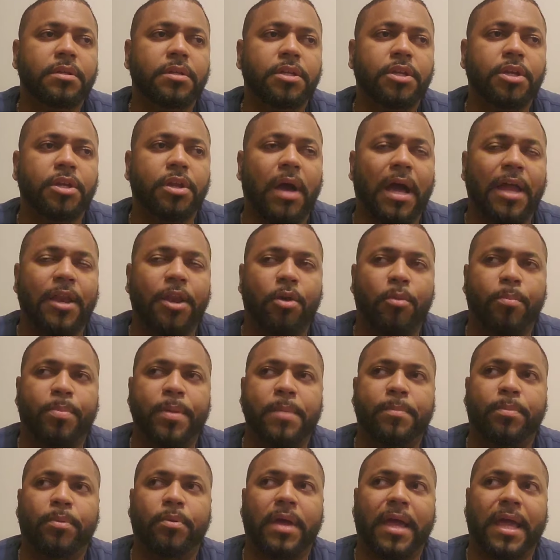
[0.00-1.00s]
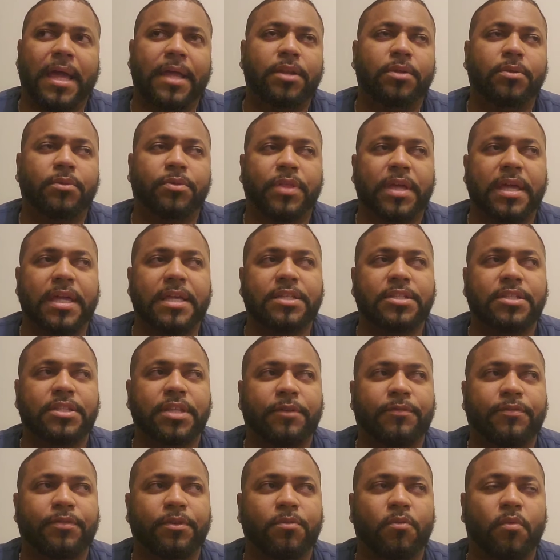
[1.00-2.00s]
You know, I know people handle things
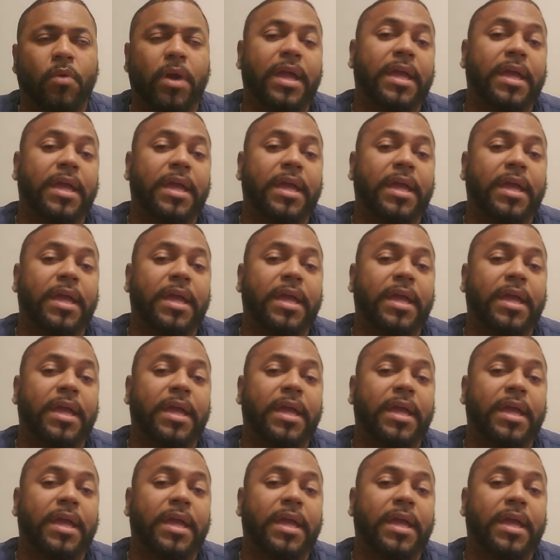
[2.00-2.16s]
different